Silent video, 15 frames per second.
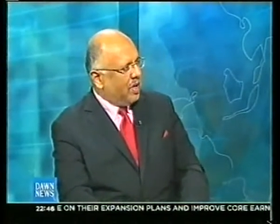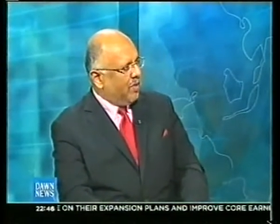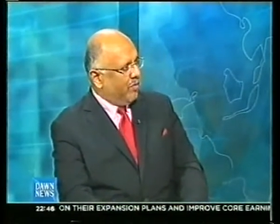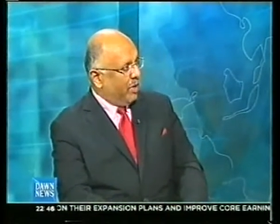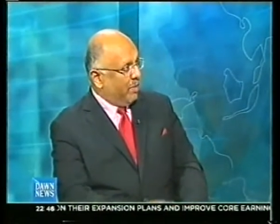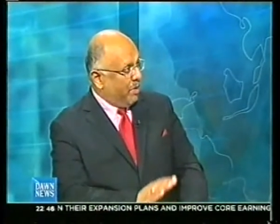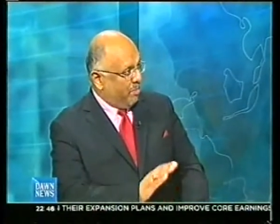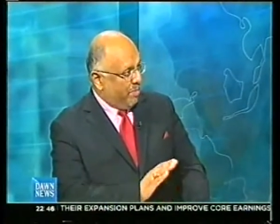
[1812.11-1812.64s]

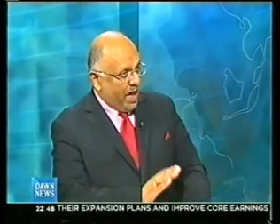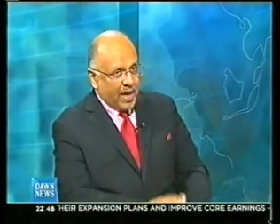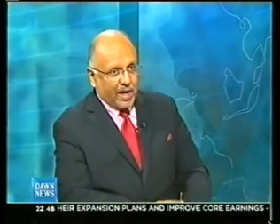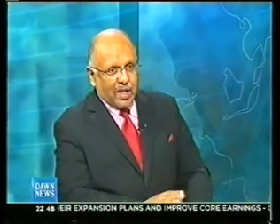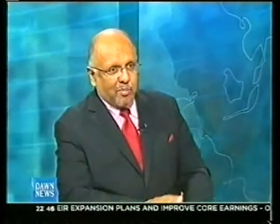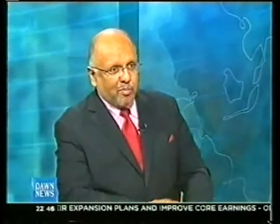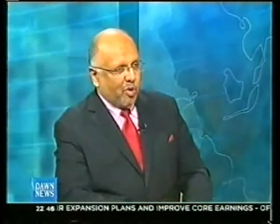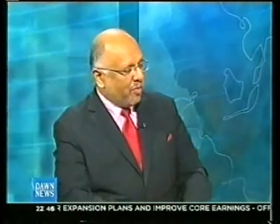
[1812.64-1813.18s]
We'll be back
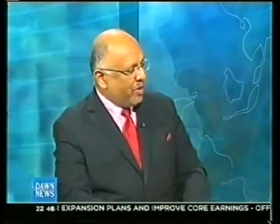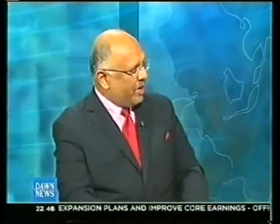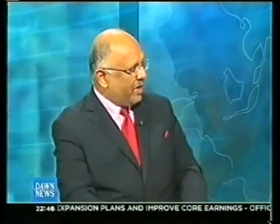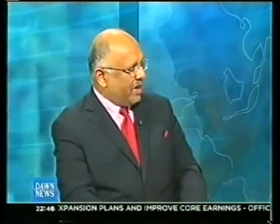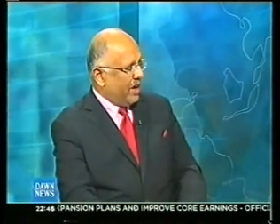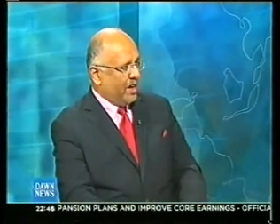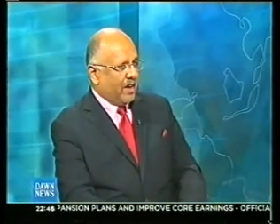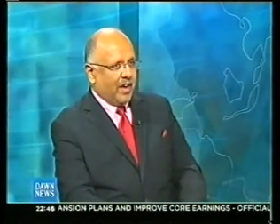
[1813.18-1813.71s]
in a moment.
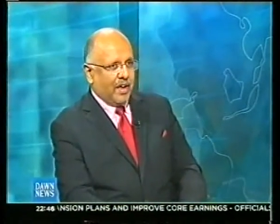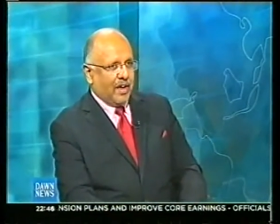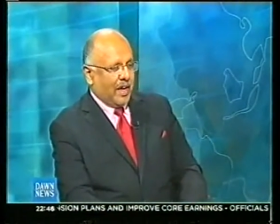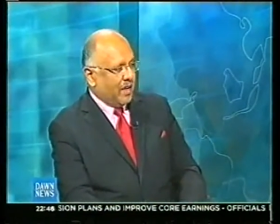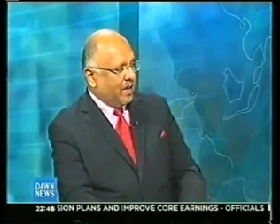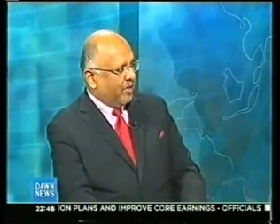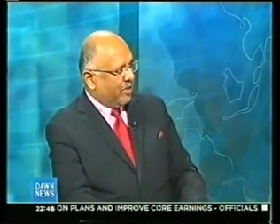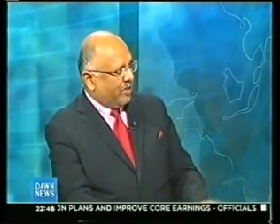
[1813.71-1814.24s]
I
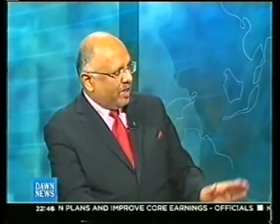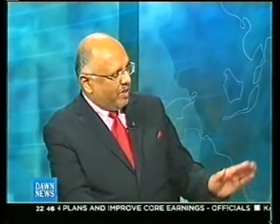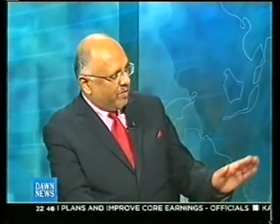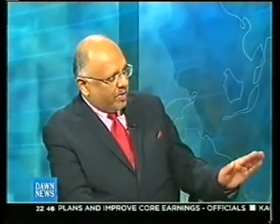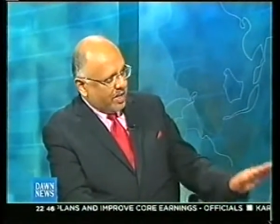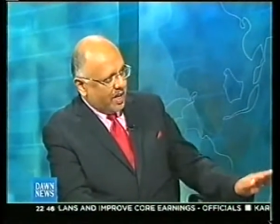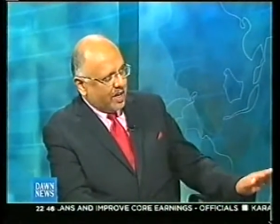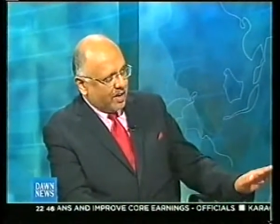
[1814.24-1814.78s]
can see
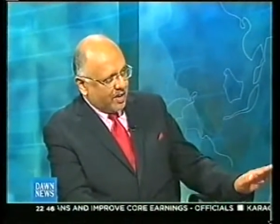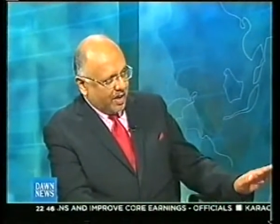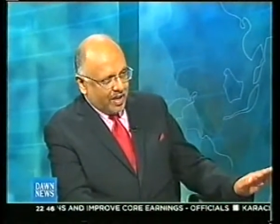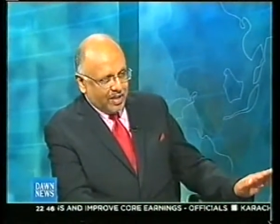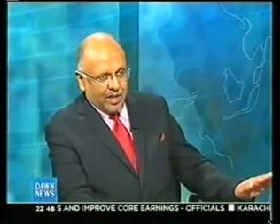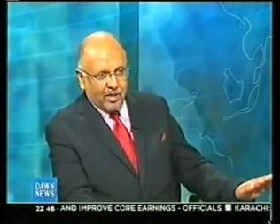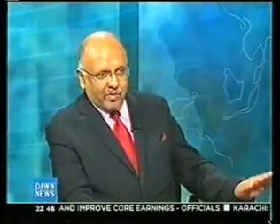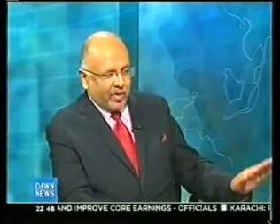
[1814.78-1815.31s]
Fouzia Raja
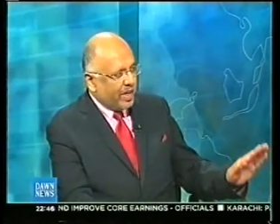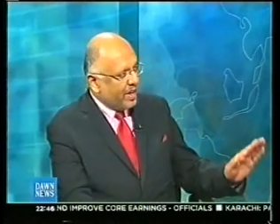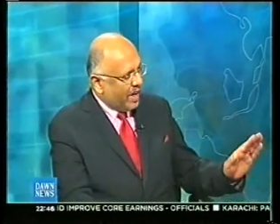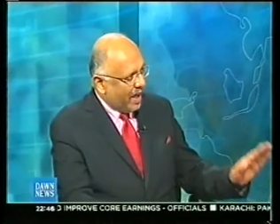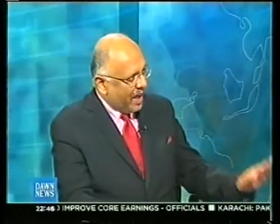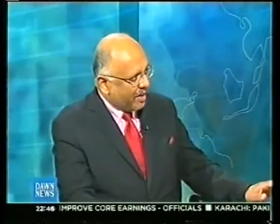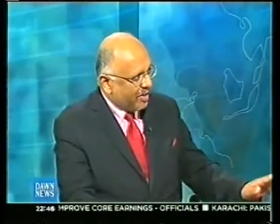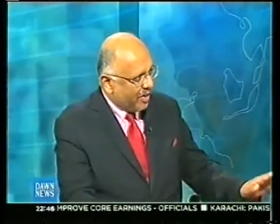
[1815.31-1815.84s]
is very
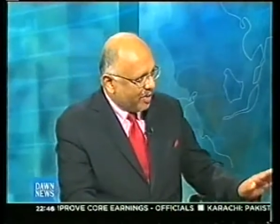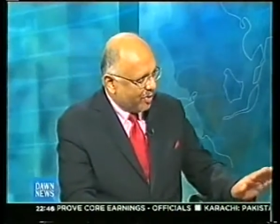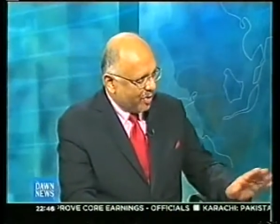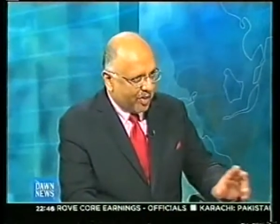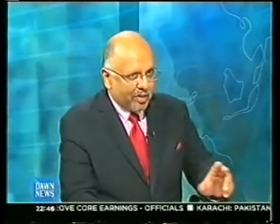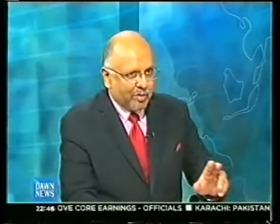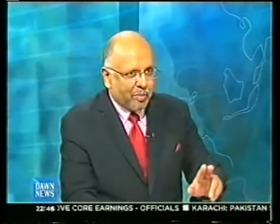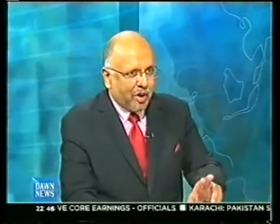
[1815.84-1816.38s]
anxious to
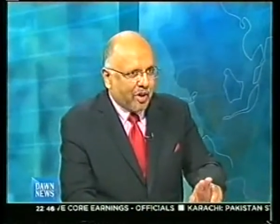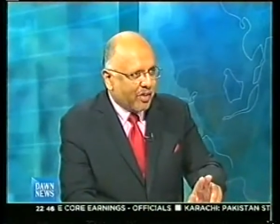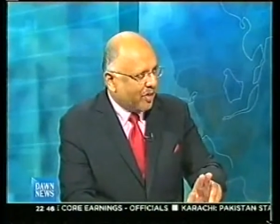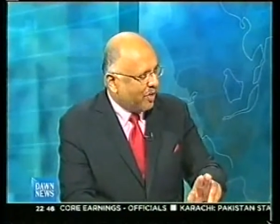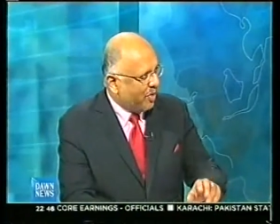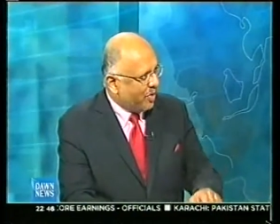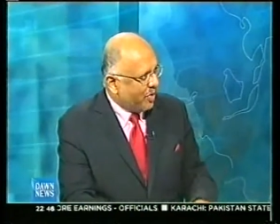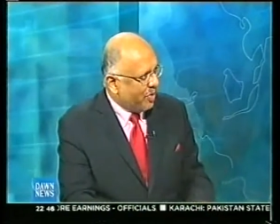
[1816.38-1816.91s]
respond
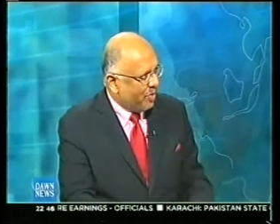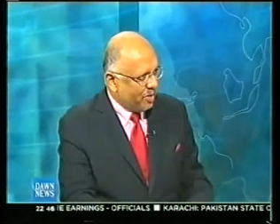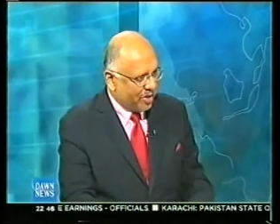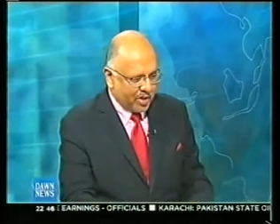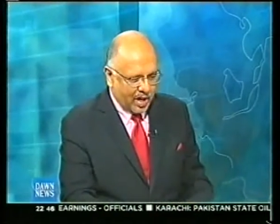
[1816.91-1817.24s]
to Mr.